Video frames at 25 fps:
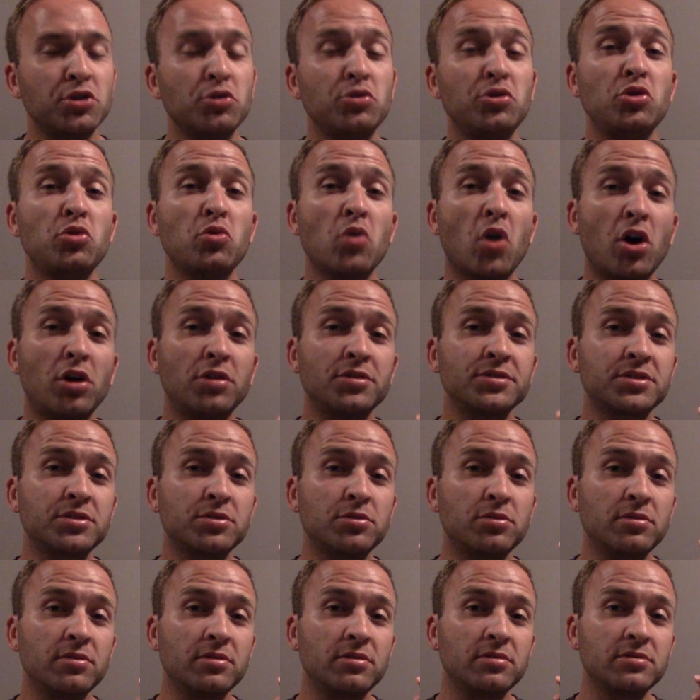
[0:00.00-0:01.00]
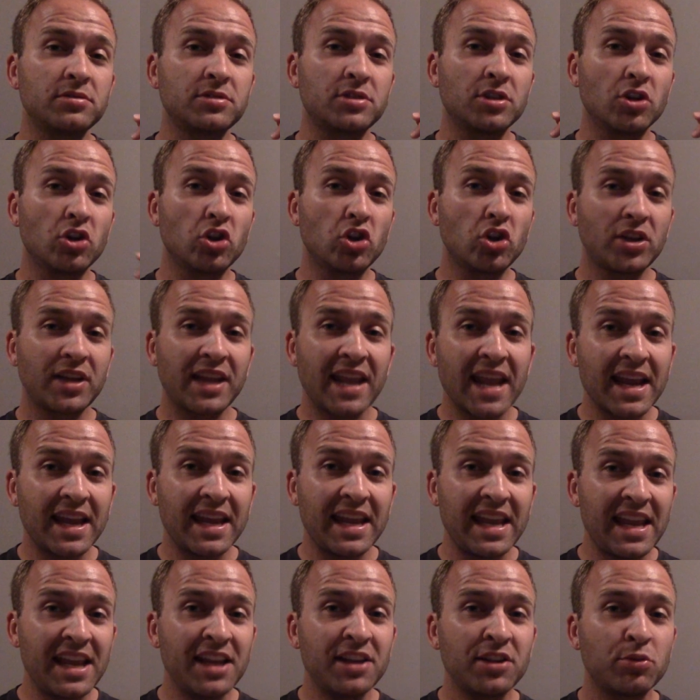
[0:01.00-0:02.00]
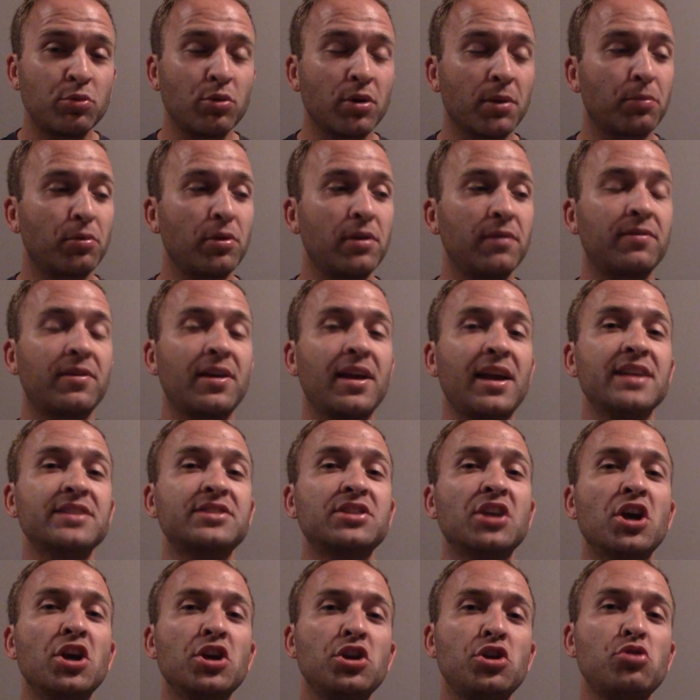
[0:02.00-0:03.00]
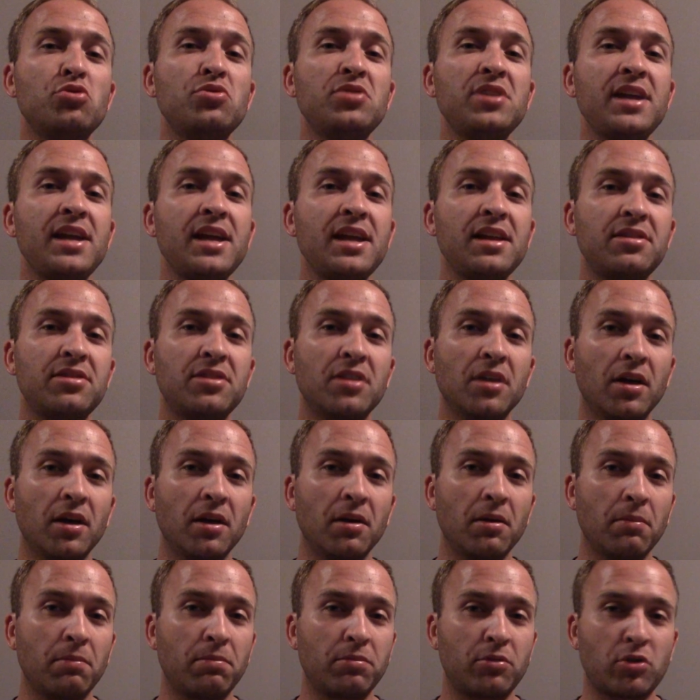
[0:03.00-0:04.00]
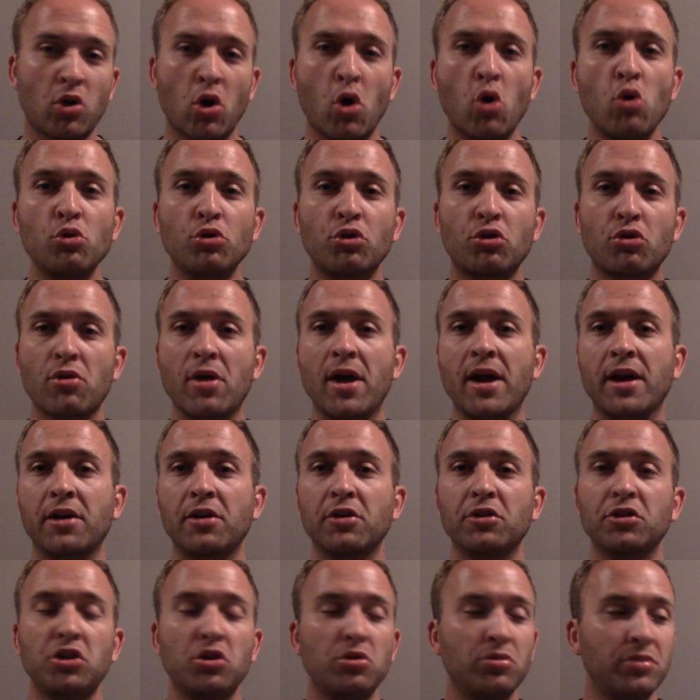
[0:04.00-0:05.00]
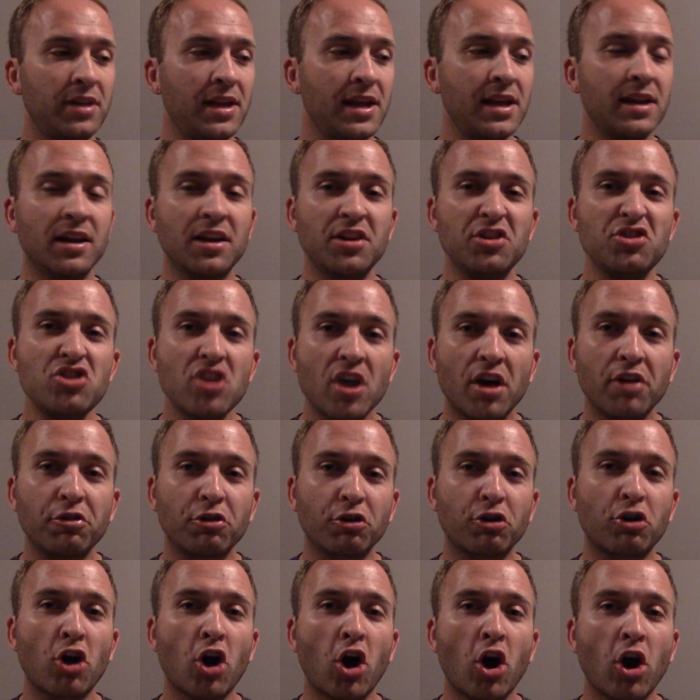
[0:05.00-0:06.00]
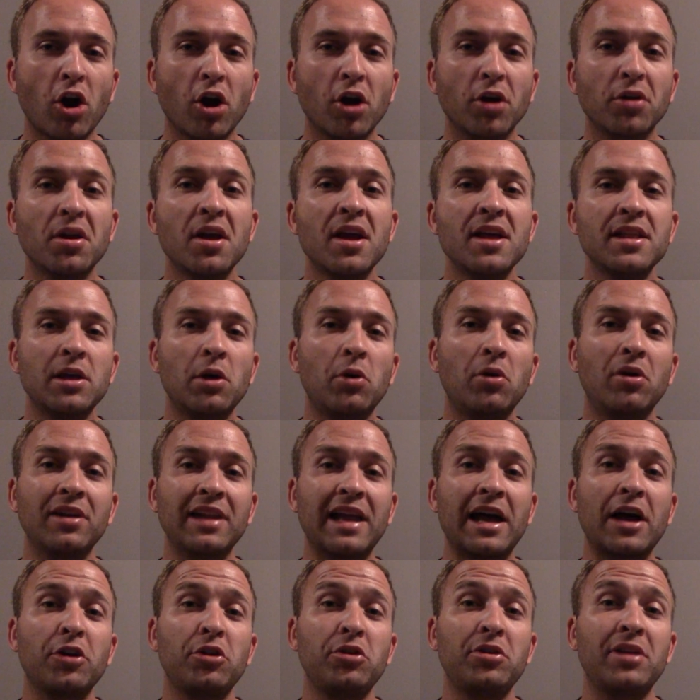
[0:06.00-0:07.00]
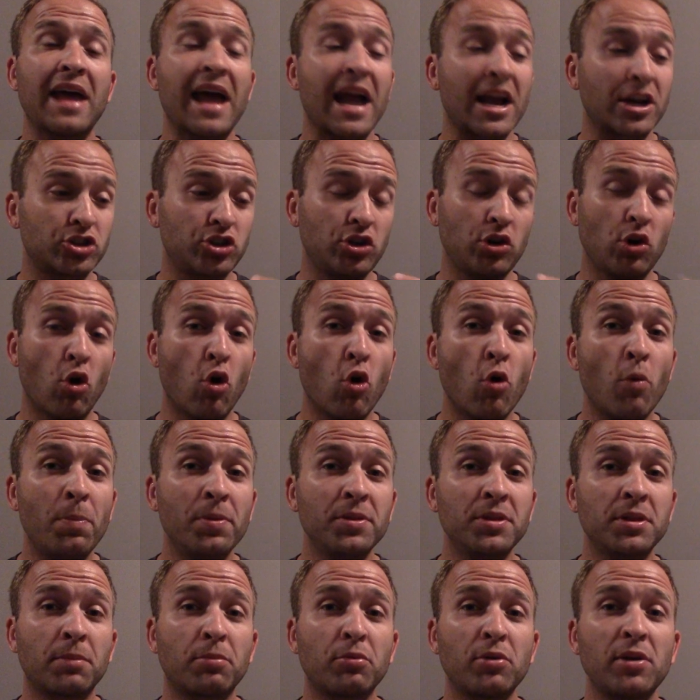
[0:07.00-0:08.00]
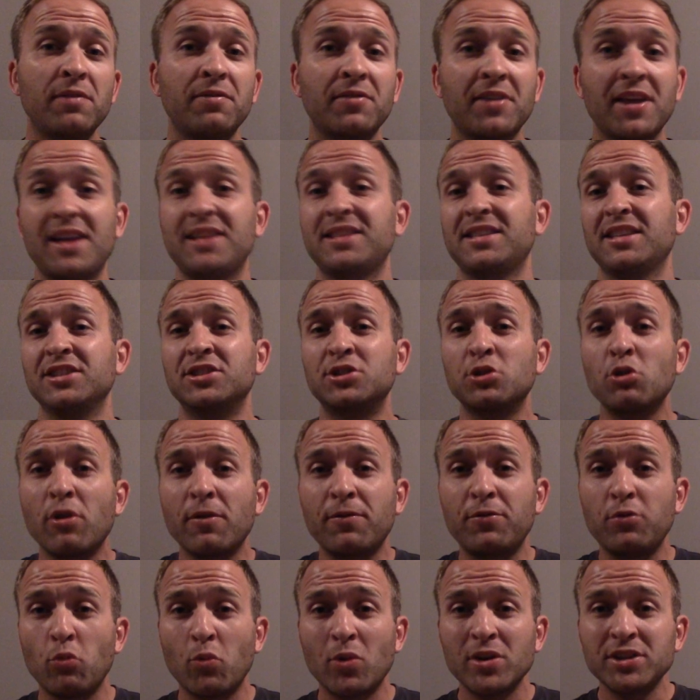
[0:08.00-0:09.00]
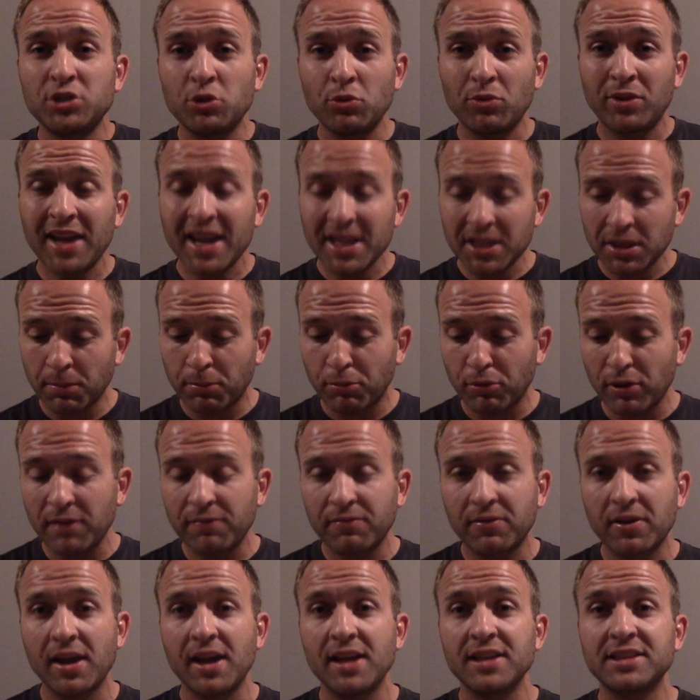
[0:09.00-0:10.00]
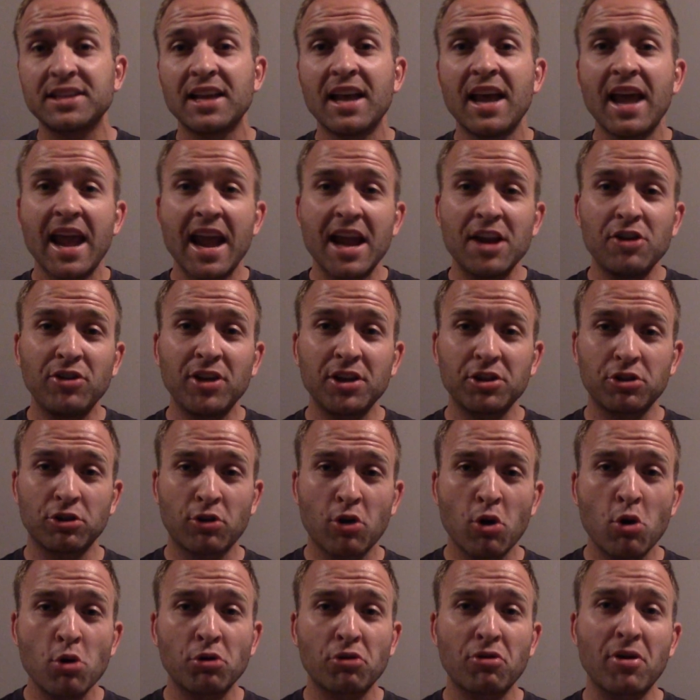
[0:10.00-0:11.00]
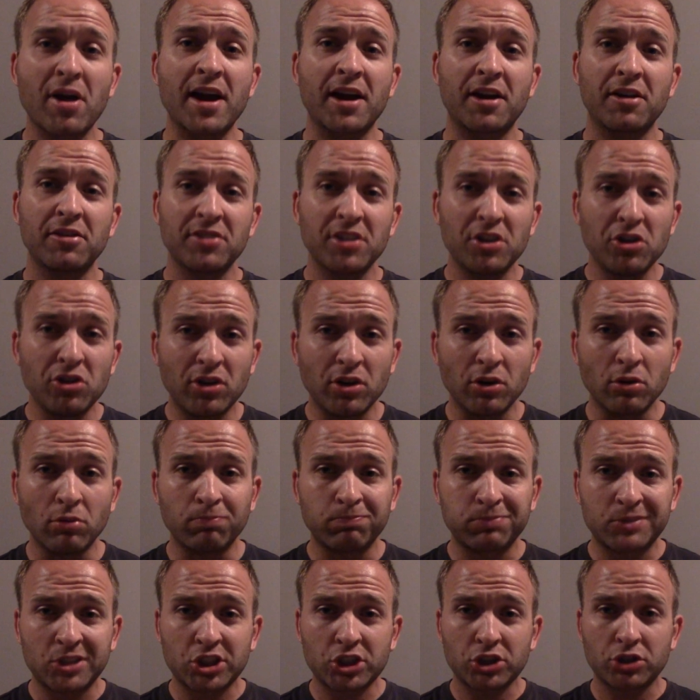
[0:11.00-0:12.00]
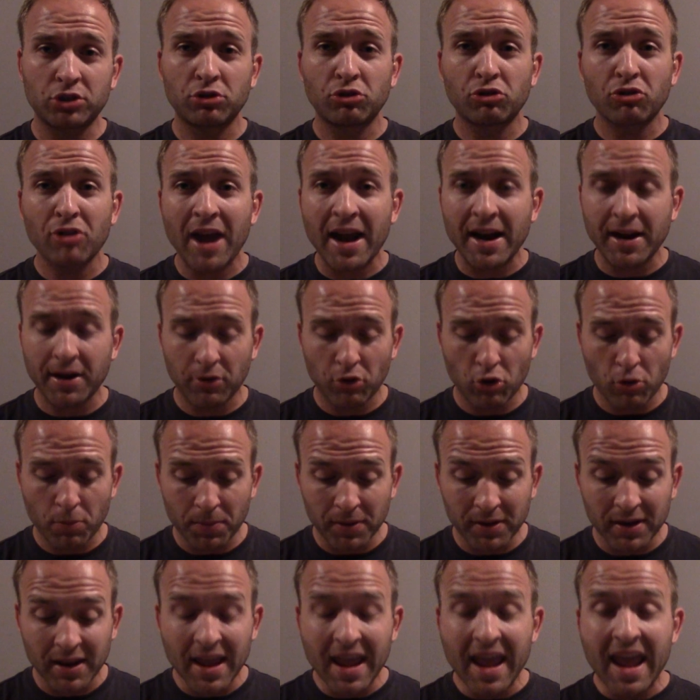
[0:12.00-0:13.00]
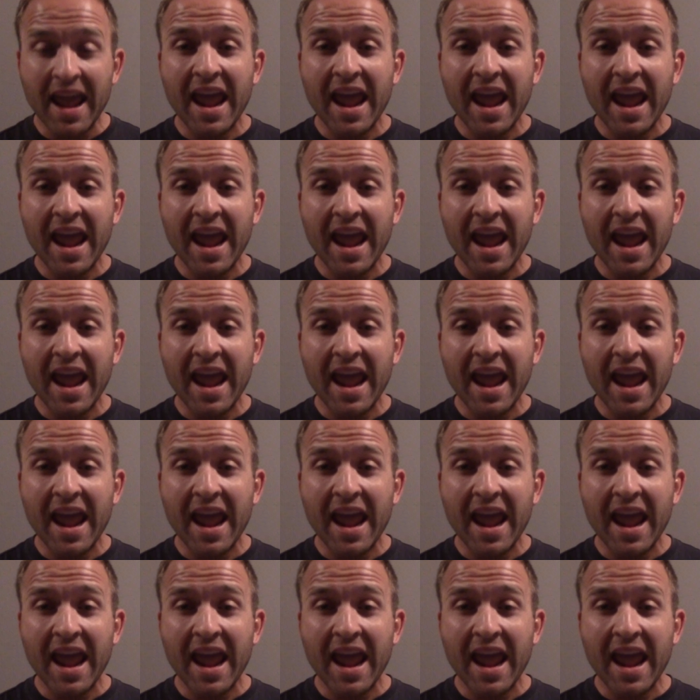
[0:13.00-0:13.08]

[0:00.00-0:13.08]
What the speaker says: You also, to get into a briefcase, you need the code cracker. You need another card that will allow you to actually open the briefcase. And so once you get the briefcase and you get the code cracker, then you can crack it open.